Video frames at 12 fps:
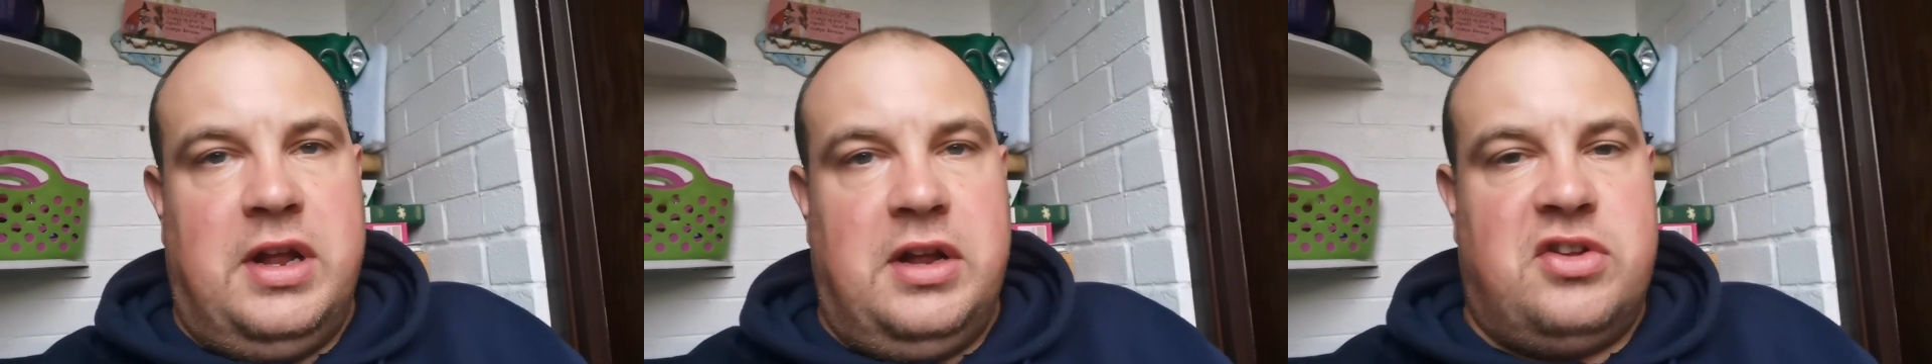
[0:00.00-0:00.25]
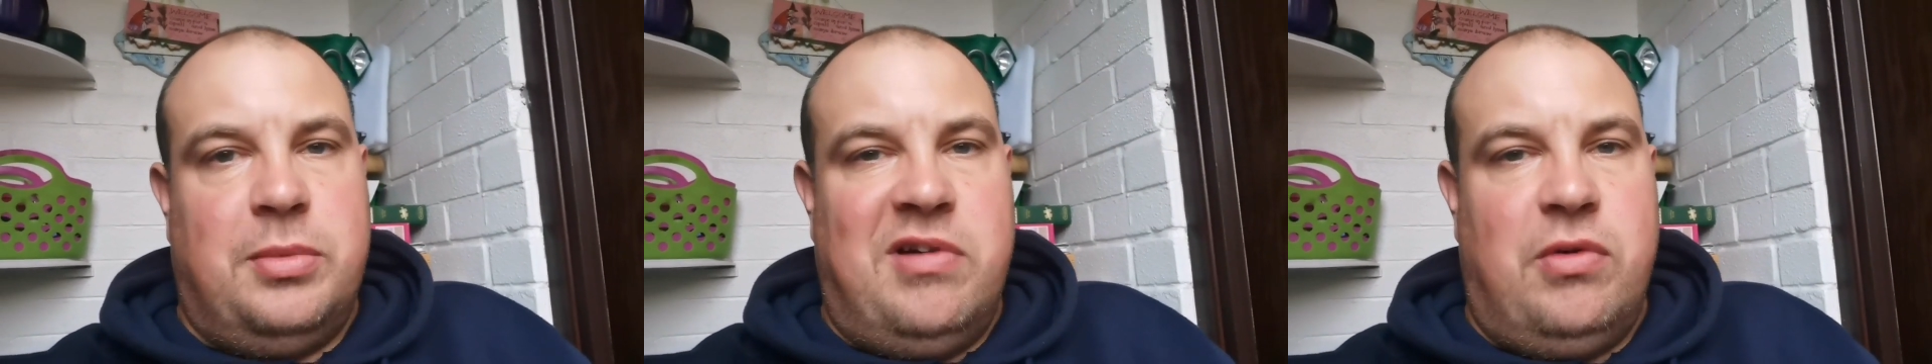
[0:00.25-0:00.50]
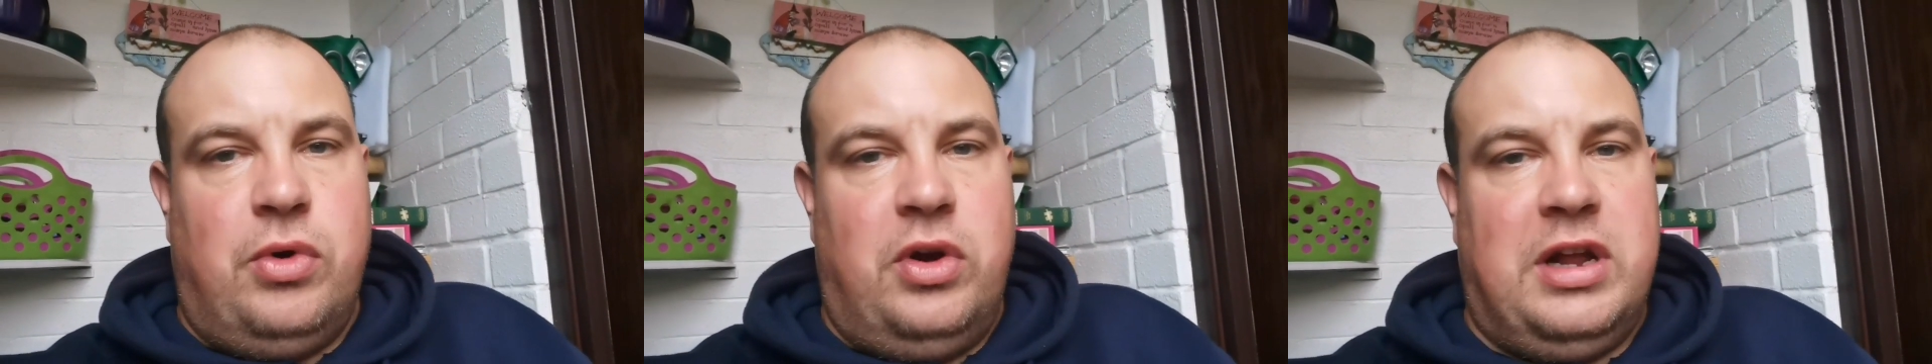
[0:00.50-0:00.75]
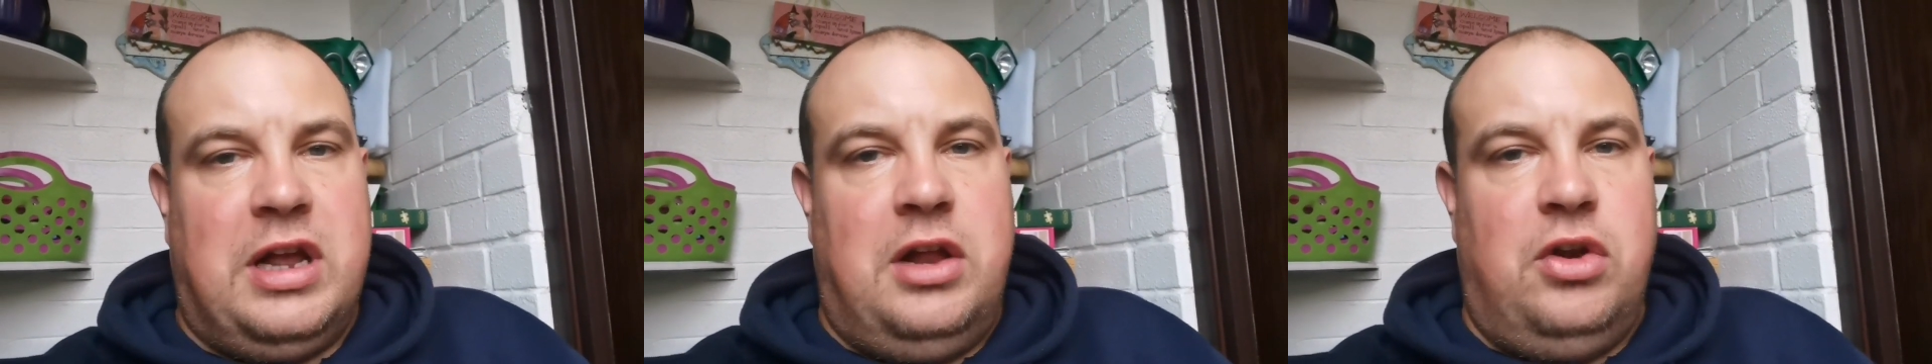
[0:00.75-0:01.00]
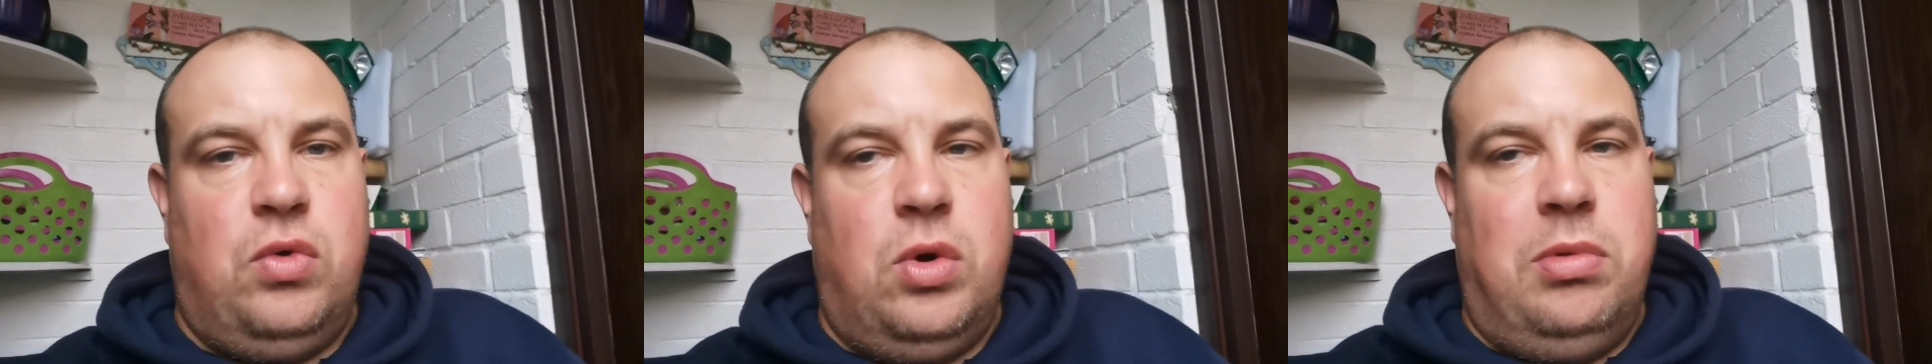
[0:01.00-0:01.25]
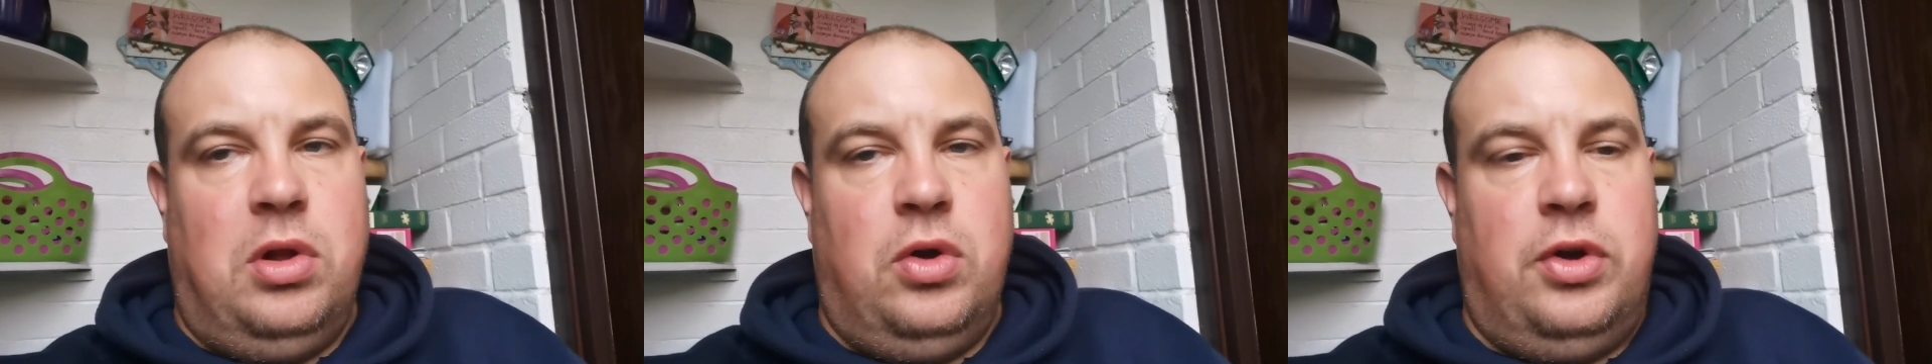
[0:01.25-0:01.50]
think tomorrow we're going to get a new
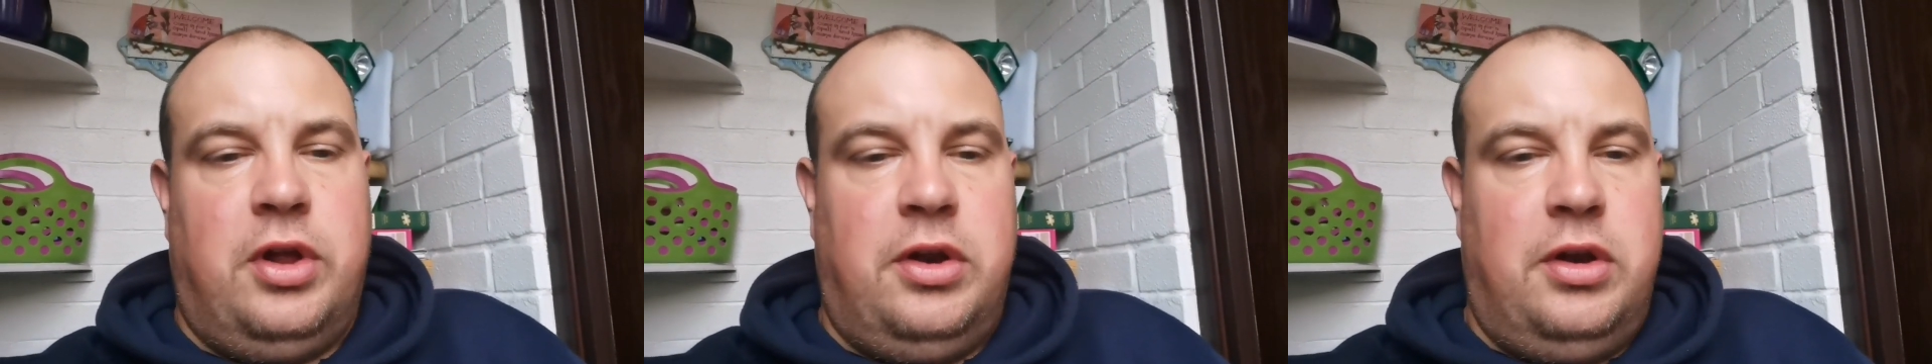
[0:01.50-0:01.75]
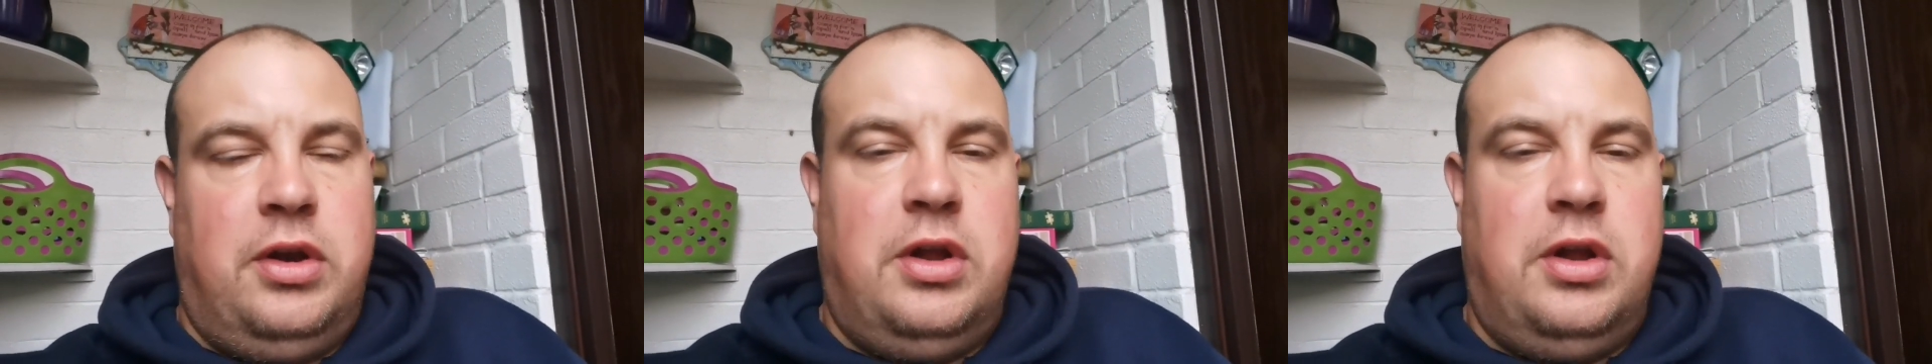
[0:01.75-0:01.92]
upload on.